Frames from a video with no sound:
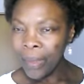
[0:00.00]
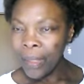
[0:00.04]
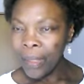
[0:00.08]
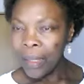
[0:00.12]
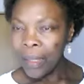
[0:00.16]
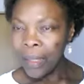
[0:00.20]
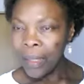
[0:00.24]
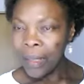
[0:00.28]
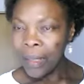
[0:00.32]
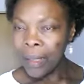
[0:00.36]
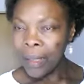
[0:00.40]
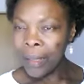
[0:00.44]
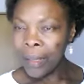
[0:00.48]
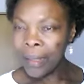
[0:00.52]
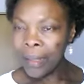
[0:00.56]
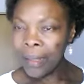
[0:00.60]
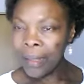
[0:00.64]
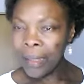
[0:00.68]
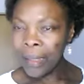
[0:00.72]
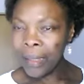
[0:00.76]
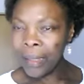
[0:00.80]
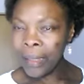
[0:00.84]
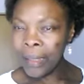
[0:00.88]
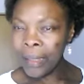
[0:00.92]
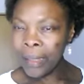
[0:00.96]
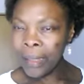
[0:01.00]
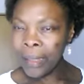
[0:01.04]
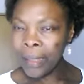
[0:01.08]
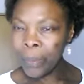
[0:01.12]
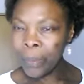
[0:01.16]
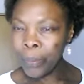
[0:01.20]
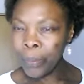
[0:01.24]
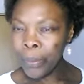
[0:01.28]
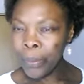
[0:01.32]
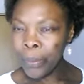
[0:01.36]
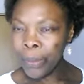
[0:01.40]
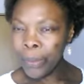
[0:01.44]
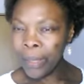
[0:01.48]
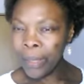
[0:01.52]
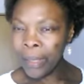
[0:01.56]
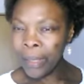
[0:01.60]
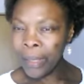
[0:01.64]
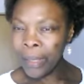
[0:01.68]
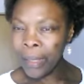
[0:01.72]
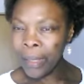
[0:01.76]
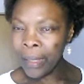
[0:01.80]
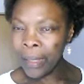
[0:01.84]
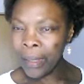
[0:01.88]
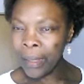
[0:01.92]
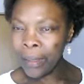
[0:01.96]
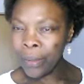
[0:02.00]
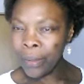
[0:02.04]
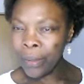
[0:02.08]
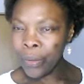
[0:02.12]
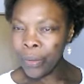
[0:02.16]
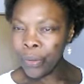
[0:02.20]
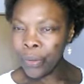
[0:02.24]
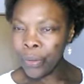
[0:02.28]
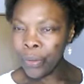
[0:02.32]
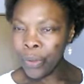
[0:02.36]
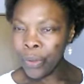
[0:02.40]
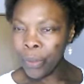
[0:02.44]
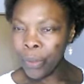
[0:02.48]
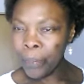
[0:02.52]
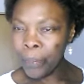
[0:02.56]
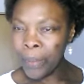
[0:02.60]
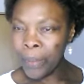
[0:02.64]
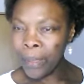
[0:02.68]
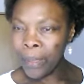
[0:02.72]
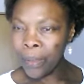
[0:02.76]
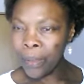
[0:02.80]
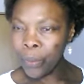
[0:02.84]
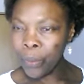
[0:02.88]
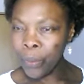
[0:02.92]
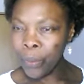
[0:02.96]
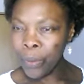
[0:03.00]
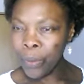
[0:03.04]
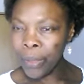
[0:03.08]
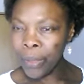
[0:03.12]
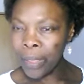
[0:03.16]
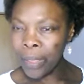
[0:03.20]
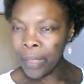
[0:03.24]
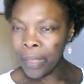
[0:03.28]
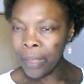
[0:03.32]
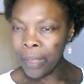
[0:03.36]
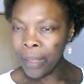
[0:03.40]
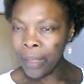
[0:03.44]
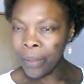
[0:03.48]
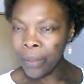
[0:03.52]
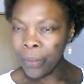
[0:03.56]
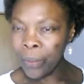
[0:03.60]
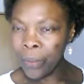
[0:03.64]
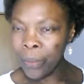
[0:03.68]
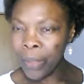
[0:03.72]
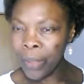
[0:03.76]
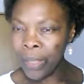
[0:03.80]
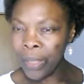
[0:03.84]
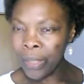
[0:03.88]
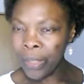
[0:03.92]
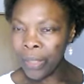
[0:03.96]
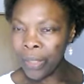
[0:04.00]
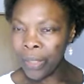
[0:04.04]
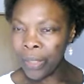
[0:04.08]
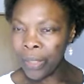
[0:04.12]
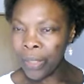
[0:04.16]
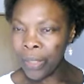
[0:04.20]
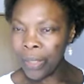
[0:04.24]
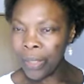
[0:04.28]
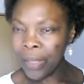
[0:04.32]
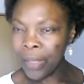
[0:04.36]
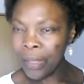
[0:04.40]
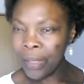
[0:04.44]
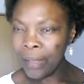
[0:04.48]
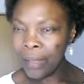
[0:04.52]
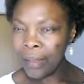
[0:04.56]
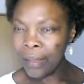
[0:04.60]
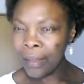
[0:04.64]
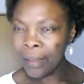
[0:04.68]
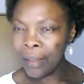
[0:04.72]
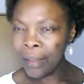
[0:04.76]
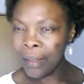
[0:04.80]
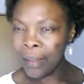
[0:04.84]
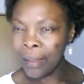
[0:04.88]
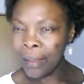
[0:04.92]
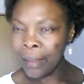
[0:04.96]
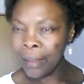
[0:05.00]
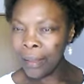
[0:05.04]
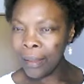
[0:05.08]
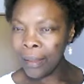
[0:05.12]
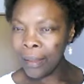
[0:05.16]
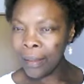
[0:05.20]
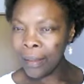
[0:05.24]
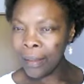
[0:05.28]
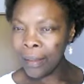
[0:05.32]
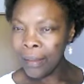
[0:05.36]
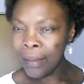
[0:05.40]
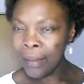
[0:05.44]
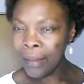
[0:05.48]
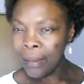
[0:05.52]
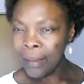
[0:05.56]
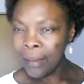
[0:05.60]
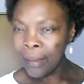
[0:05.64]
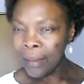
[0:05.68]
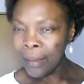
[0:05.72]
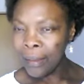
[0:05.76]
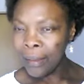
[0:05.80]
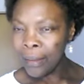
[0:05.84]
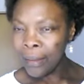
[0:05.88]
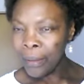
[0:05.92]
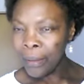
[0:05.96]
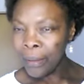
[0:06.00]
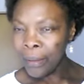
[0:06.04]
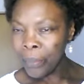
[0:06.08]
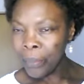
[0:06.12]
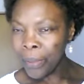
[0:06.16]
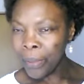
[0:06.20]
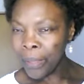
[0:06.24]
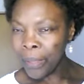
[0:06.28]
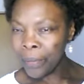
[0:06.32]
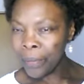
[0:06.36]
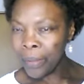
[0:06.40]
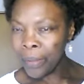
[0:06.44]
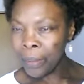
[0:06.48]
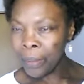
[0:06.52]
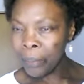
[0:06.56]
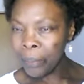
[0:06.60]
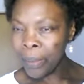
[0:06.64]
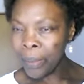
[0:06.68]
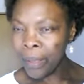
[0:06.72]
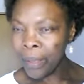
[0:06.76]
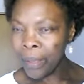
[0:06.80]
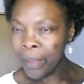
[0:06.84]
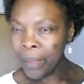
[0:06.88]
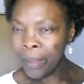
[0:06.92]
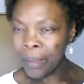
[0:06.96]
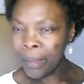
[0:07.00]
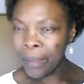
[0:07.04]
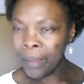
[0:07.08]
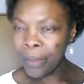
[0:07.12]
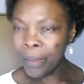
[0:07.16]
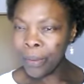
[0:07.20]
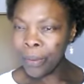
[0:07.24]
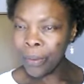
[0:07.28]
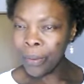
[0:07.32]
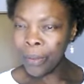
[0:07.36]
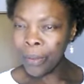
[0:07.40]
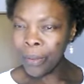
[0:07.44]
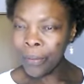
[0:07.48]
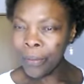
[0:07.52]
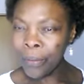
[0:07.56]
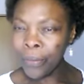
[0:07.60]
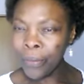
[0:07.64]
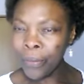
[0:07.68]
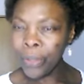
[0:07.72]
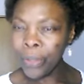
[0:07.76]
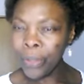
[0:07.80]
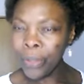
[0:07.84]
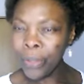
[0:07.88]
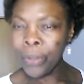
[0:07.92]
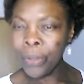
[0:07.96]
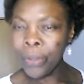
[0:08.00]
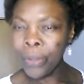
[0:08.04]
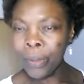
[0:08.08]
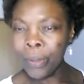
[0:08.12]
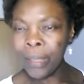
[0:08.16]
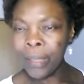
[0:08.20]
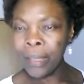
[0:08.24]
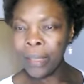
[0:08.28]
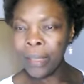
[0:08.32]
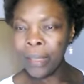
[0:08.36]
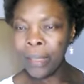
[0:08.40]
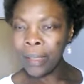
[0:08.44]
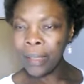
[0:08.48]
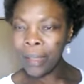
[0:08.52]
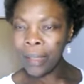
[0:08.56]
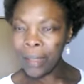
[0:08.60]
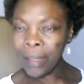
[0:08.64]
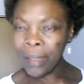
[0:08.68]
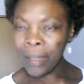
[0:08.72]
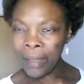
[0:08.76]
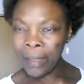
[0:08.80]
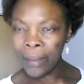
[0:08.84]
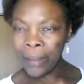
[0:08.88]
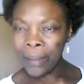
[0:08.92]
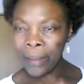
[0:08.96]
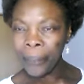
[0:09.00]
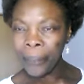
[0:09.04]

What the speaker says: can ladies put care drops in water and wash in their private parts to avoid UTI?